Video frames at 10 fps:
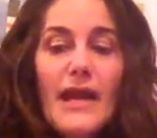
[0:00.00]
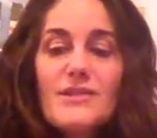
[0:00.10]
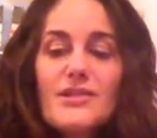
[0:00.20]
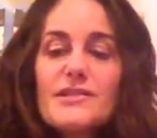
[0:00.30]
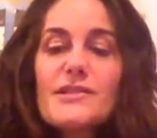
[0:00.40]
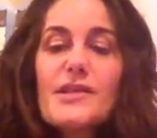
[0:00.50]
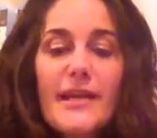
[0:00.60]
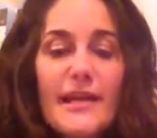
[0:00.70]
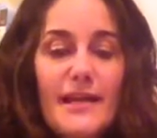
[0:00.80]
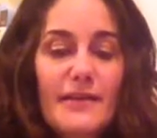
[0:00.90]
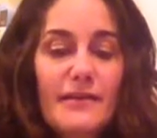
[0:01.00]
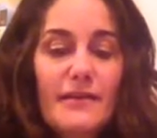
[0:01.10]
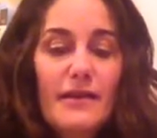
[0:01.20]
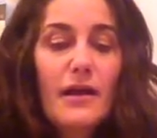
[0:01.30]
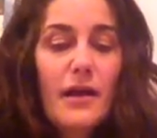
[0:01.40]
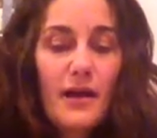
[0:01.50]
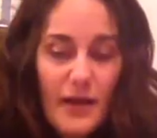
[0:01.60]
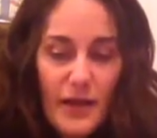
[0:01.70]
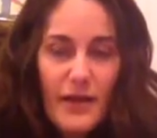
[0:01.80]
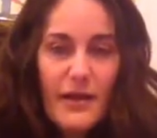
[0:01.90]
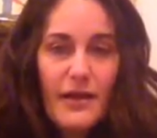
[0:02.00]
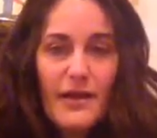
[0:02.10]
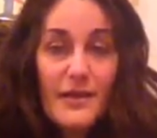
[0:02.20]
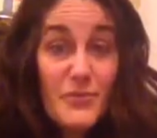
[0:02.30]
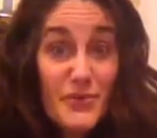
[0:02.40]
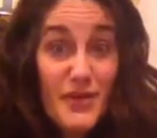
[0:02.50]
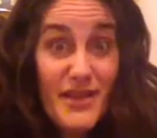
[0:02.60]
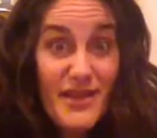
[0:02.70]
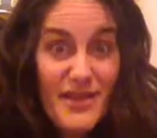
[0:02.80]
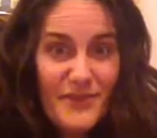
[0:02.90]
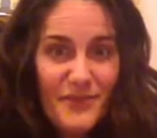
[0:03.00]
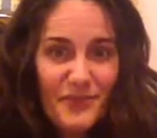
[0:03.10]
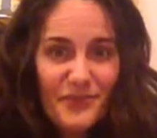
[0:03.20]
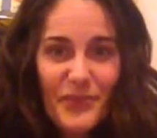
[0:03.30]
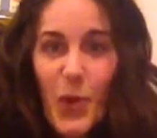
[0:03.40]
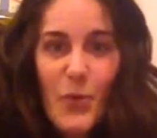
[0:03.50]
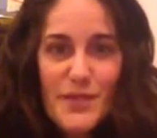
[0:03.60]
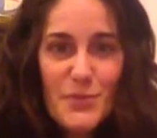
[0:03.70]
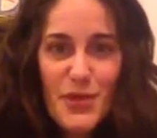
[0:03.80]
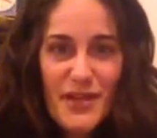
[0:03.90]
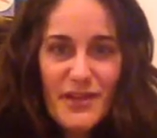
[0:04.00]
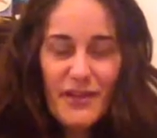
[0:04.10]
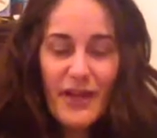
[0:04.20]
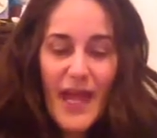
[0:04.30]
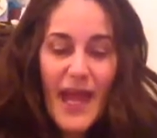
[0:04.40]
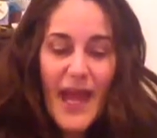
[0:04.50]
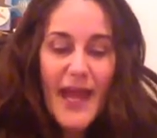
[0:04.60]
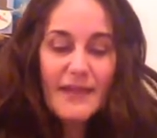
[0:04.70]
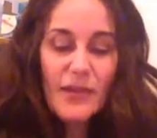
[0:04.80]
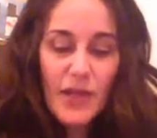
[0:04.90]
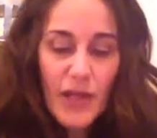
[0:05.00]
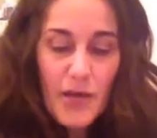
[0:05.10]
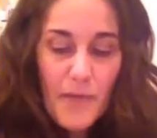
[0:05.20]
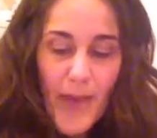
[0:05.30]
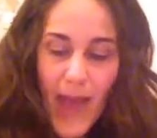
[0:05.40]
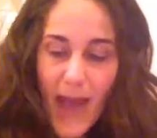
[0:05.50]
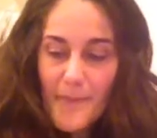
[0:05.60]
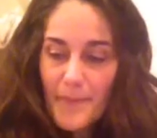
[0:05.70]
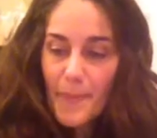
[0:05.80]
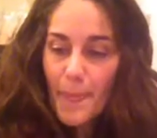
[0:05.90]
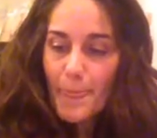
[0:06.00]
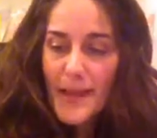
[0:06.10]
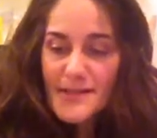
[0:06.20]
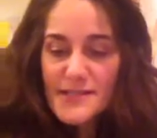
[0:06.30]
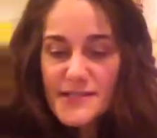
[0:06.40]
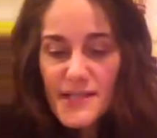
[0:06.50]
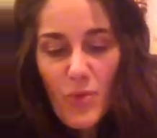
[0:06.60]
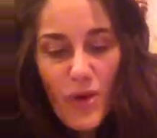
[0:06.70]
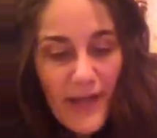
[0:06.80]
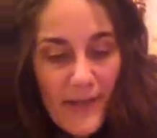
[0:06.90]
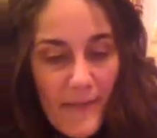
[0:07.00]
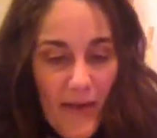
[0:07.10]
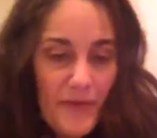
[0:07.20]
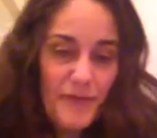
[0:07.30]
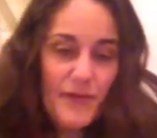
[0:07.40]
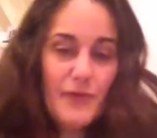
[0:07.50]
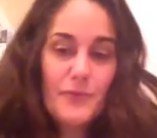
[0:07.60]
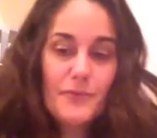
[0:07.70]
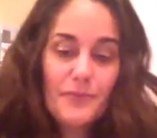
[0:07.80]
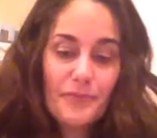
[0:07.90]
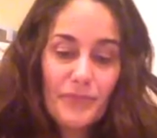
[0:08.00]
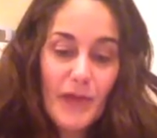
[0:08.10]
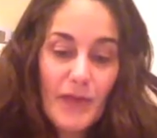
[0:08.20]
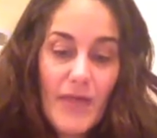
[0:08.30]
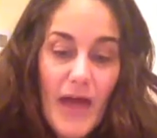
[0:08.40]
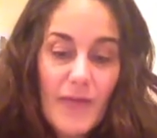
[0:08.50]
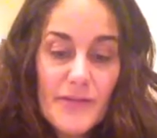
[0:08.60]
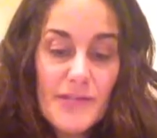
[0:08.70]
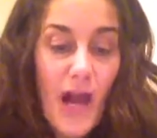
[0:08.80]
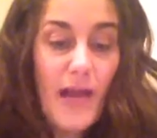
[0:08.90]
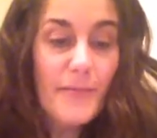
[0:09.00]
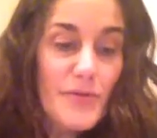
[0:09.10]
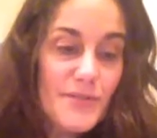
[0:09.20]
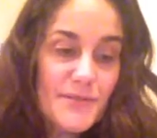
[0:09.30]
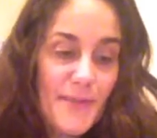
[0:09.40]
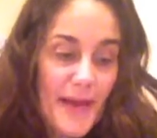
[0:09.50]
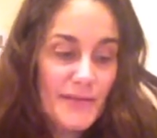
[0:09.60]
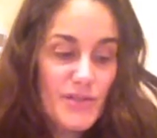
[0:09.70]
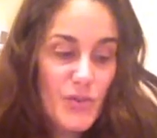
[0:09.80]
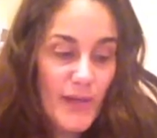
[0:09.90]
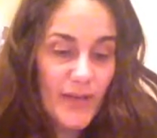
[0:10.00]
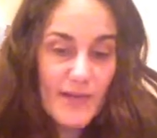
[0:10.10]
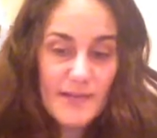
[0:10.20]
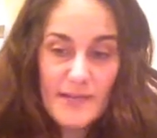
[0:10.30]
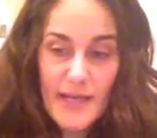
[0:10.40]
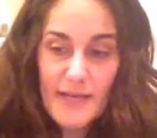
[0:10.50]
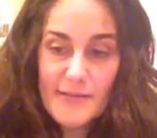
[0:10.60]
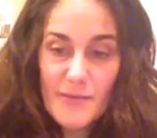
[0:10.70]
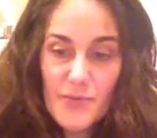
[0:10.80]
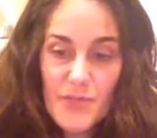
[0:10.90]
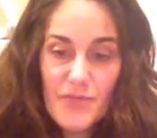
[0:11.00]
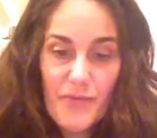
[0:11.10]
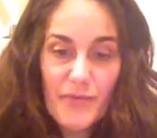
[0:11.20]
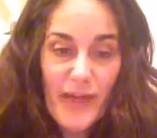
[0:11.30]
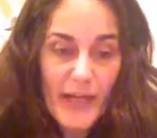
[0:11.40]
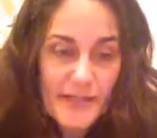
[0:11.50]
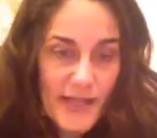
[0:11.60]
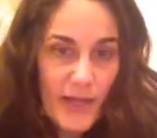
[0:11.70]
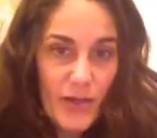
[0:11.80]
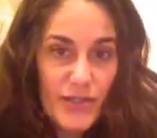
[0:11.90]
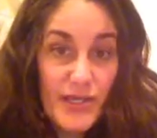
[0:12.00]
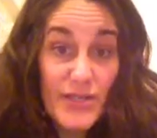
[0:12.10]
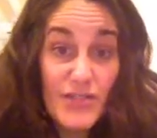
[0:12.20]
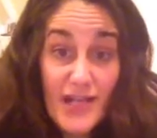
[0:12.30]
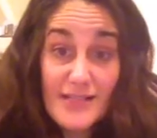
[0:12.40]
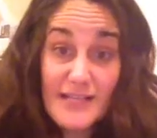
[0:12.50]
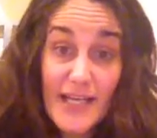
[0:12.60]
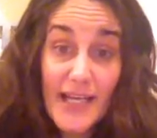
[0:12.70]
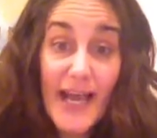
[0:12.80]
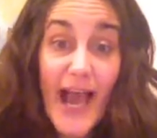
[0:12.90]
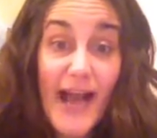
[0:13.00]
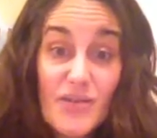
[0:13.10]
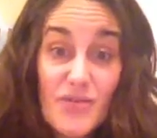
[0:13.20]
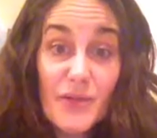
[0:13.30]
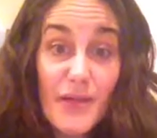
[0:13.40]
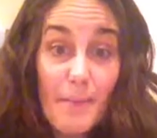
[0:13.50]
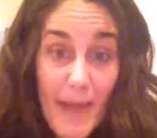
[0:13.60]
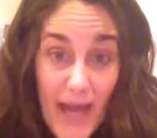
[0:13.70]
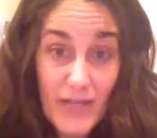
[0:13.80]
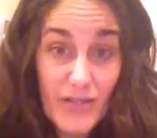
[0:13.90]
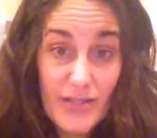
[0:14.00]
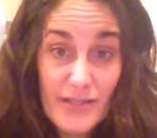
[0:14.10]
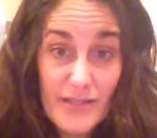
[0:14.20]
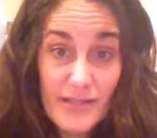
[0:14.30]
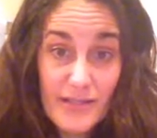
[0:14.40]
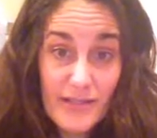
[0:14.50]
Just look at it and breathe. Always breathe. And look at your map and see what came out of you. That the time you spend doing these things, which is reflecting or digesting, it actually matters.